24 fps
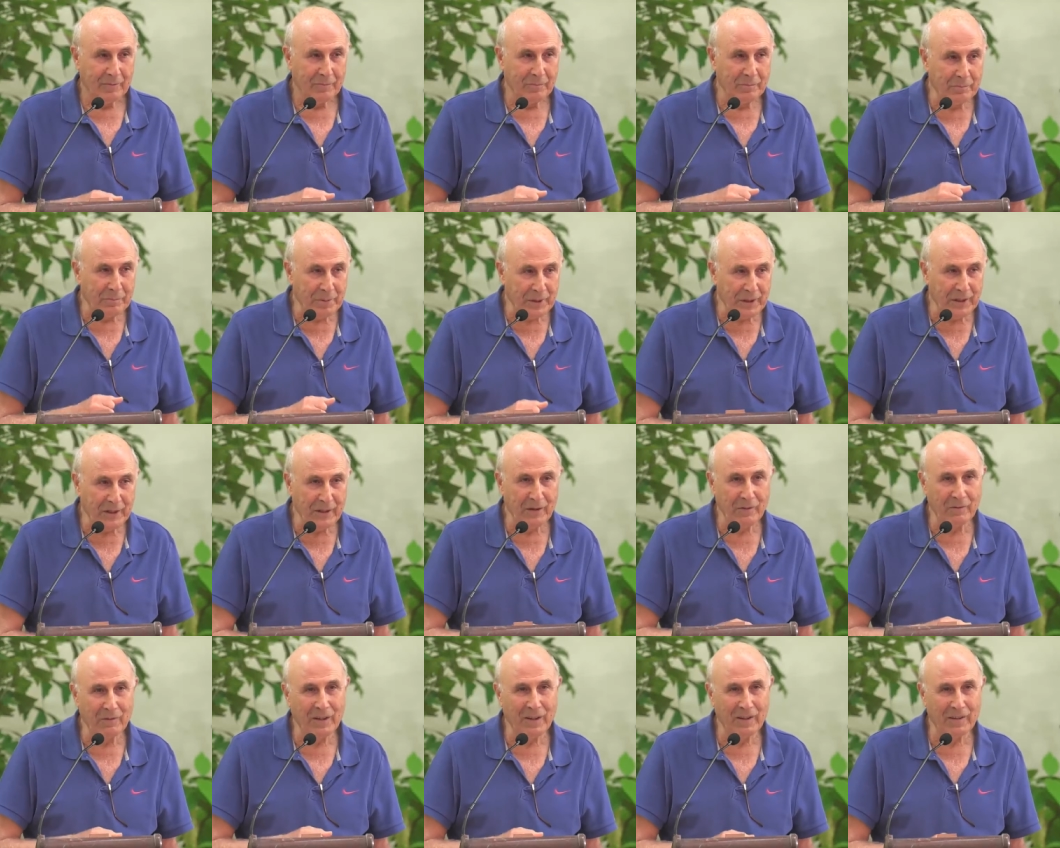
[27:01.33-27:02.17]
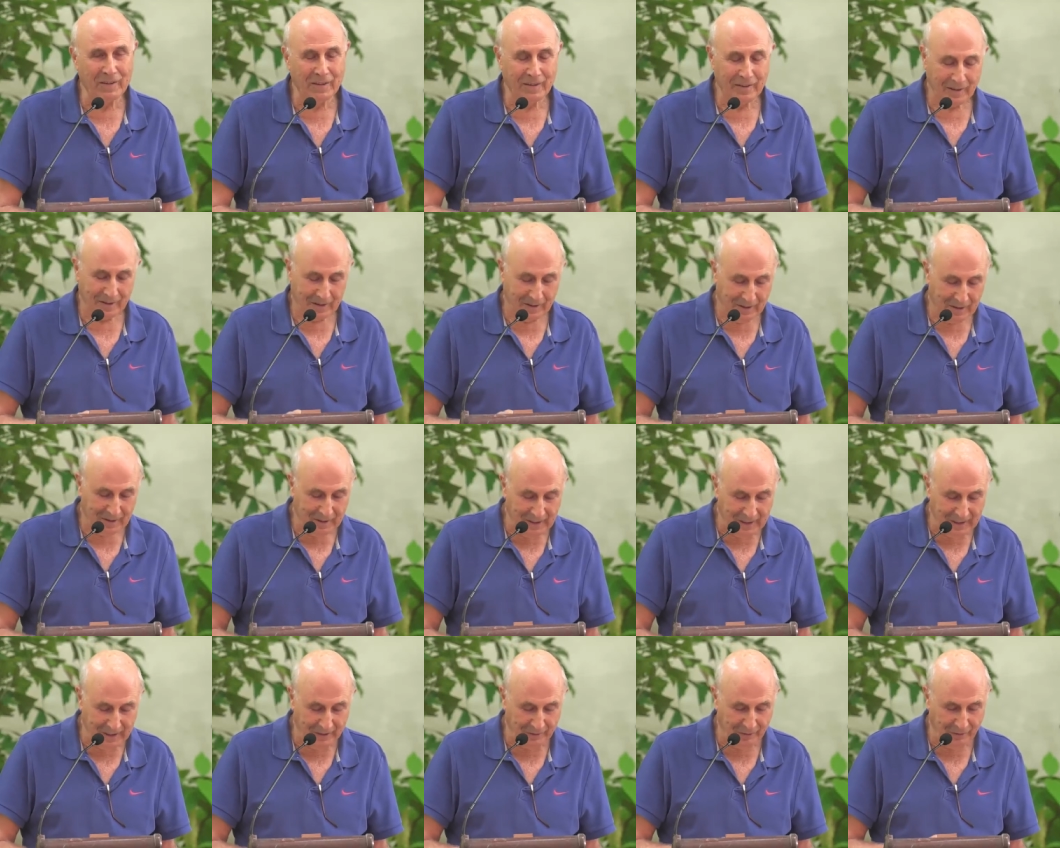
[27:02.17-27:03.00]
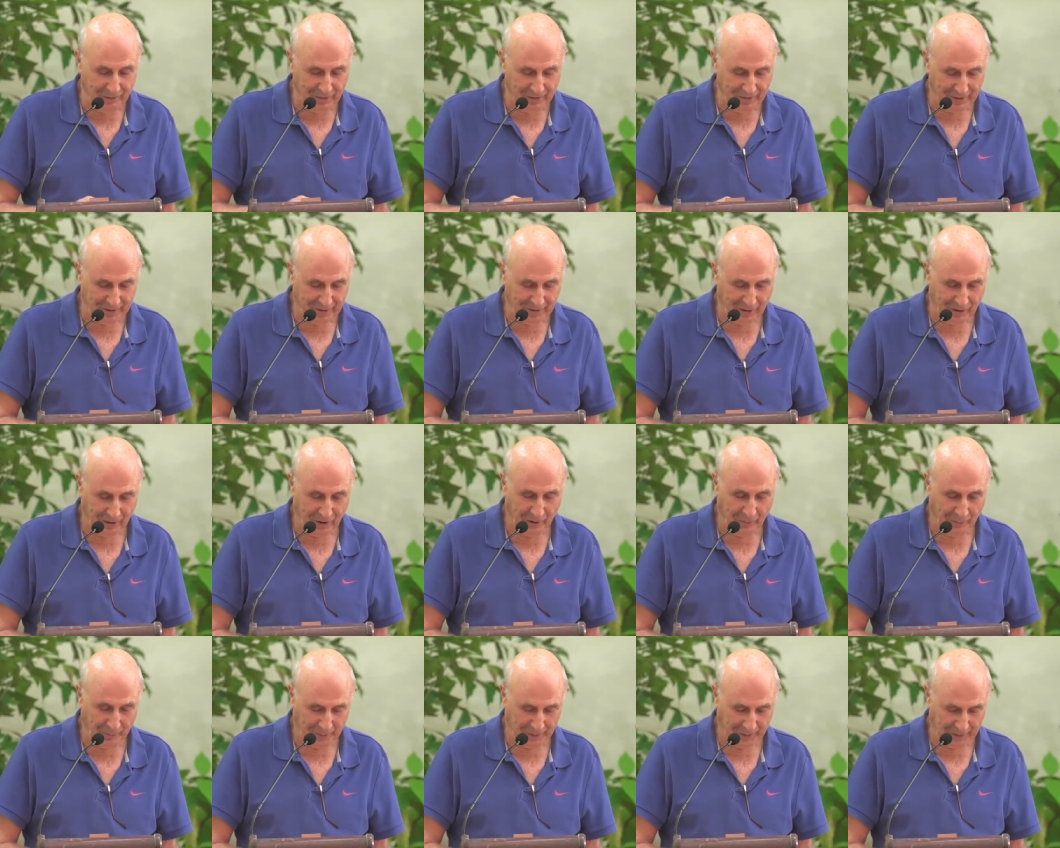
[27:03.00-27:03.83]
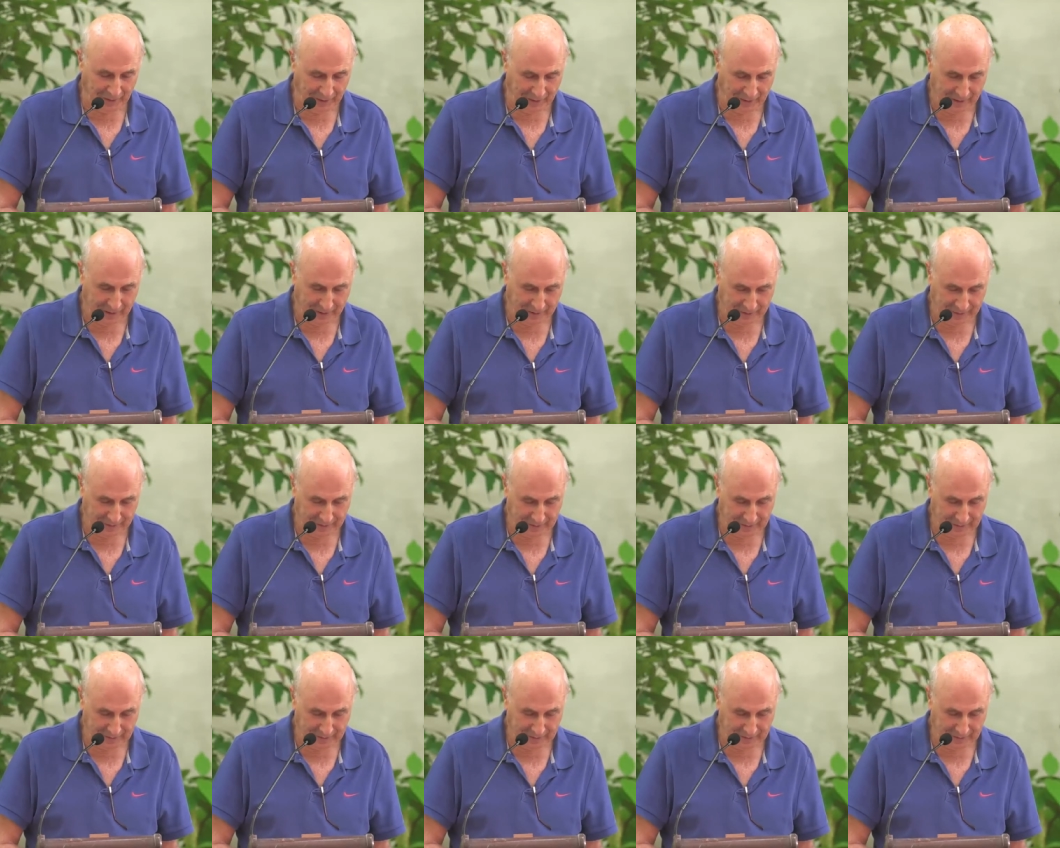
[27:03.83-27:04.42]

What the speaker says: Live with an open heart.